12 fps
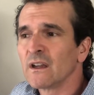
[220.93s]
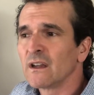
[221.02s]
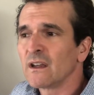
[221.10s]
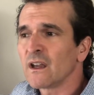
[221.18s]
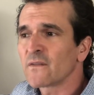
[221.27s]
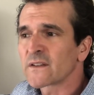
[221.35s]

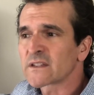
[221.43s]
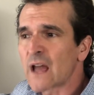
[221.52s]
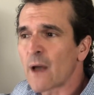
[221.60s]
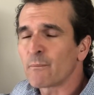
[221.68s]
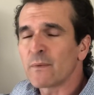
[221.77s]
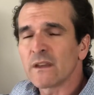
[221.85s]
if it's
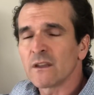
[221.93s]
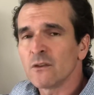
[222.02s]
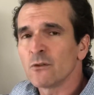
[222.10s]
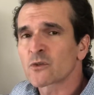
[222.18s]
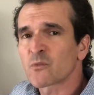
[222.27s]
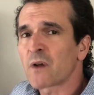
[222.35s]
not being
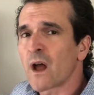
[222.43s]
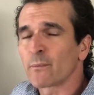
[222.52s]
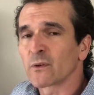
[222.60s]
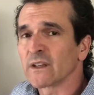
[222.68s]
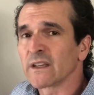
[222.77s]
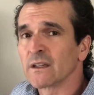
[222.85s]
used
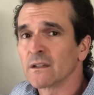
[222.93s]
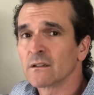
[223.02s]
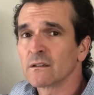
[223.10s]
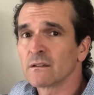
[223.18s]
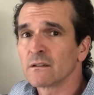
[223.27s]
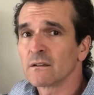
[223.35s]
properly,
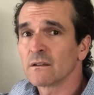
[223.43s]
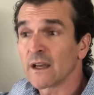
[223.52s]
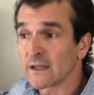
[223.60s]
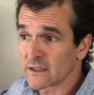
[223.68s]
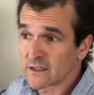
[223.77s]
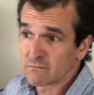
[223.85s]
and
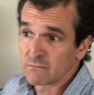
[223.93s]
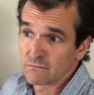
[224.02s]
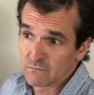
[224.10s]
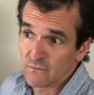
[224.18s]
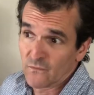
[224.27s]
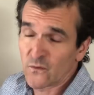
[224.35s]
it's
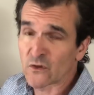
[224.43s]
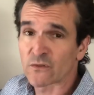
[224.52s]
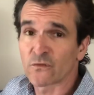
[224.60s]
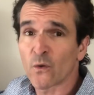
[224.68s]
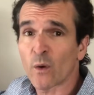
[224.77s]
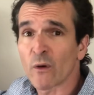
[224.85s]
first and
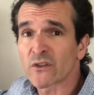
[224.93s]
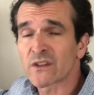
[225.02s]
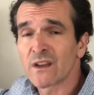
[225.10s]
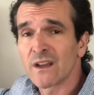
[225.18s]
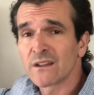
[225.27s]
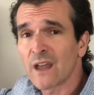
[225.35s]
foremost
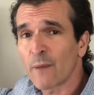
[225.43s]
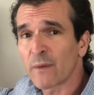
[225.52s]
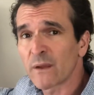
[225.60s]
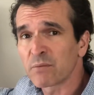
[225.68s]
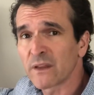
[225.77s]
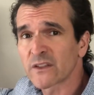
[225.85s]
not
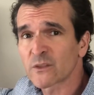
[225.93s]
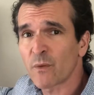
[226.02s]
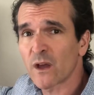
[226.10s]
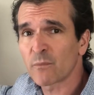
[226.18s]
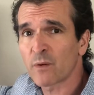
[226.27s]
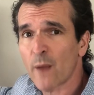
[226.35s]
being placed
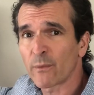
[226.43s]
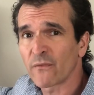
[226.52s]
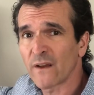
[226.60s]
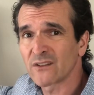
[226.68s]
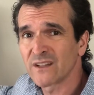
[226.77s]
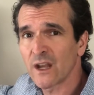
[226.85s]
upon a proper
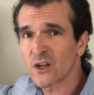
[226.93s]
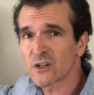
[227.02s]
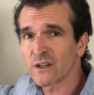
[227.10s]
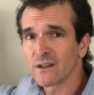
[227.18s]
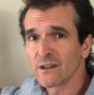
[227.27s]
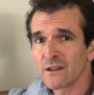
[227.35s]

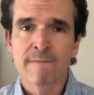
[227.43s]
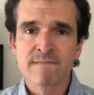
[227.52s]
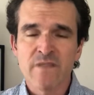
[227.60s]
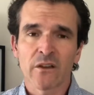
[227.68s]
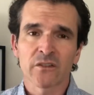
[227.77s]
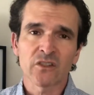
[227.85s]
foundation?
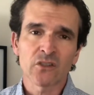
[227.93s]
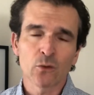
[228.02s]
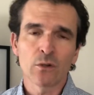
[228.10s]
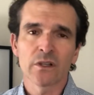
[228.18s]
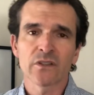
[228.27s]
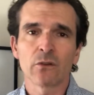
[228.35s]
A
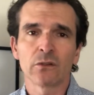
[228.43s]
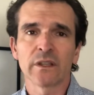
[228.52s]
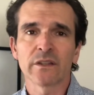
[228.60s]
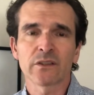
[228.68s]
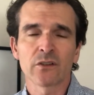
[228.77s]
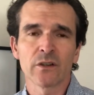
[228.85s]
stool is only
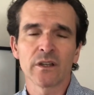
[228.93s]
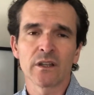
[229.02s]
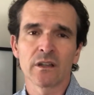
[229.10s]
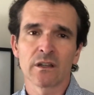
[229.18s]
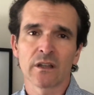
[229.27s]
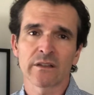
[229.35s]
as good
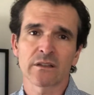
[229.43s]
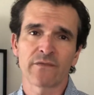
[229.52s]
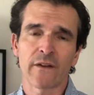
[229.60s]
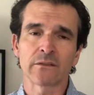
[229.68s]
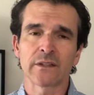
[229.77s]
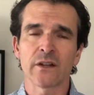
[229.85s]
as the
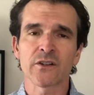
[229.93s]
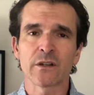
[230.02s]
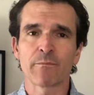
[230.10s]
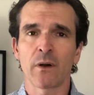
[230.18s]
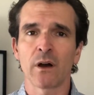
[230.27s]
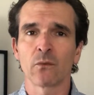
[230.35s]
foundation
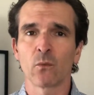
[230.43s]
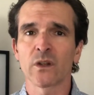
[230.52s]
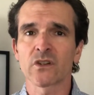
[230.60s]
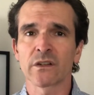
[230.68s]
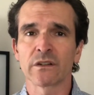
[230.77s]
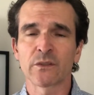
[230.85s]
upon
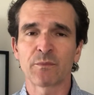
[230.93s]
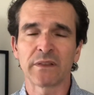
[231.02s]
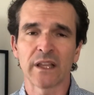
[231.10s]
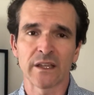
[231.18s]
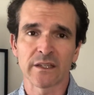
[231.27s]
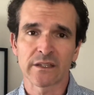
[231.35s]
which it is
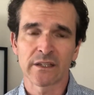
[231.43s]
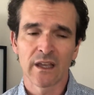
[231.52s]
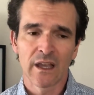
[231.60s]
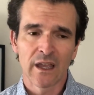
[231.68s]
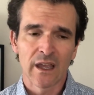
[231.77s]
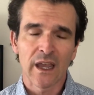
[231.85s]
placed.
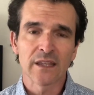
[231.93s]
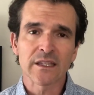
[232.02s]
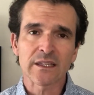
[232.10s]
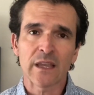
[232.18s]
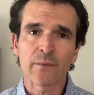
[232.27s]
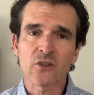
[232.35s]
And the
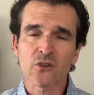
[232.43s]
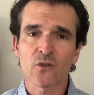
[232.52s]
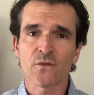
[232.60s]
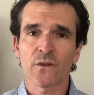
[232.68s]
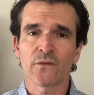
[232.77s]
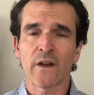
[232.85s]
same is true
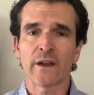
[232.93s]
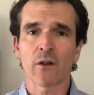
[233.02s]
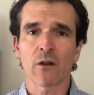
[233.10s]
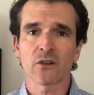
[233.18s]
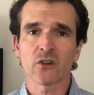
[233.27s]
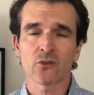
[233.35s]
for fine
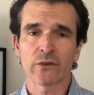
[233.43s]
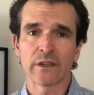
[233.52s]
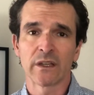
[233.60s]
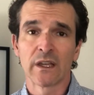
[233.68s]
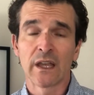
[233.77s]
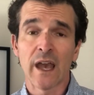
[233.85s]
artistry.
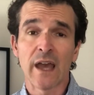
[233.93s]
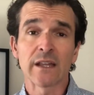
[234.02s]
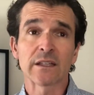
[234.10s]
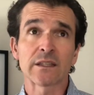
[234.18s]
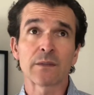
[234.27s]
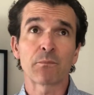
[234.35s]
And
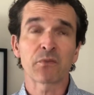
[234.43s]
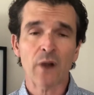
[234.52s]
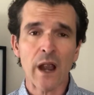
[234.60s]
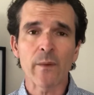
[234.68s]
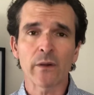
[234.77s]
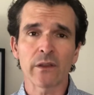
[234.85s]
it's the
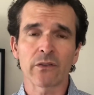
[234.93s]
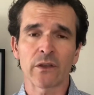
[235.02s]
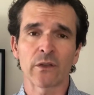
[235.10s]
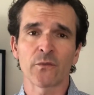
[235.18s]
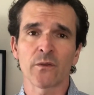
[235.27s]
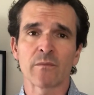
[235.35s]
primary
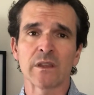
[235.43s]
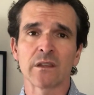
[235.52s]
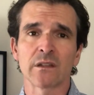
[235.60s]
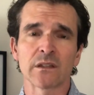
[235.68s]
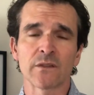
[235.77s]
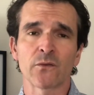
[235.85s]
thing for me
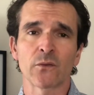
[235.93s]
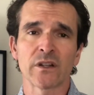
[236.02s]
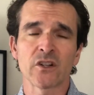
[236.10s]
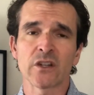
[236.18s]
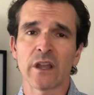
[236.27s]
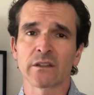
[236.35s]
that
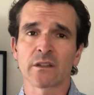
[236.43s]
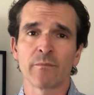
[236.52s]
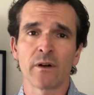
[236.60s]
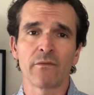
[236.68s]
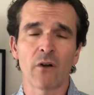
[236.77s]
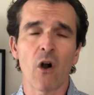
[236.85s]
differentiates
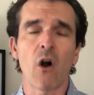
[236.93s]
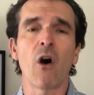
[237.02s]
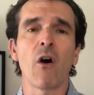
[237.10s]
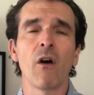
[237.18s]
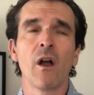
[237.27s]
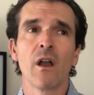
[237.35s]
above
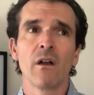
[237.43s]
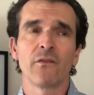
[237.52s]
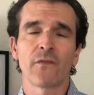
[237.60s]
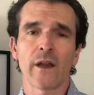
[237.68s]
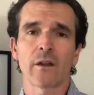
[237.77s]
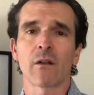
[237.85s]
all
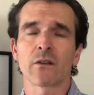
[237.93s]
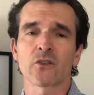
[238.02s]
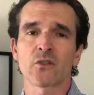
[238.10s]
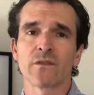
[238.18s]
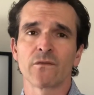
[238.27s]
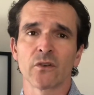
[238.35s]
fine
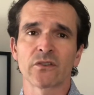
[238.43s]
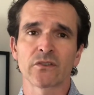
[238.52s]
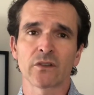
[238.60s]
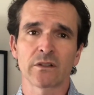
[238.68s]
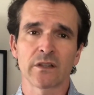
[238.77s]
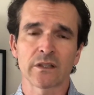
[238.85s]
artistry versus
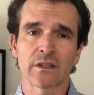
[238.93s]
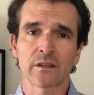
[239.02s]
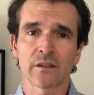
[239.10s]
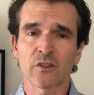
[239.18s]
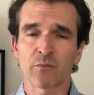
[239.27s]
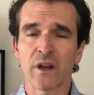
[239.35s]
artistic
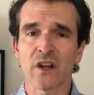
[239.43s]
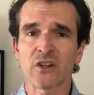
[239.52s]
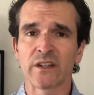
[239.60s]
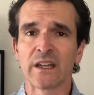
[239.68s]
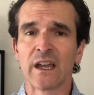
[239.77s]
expression.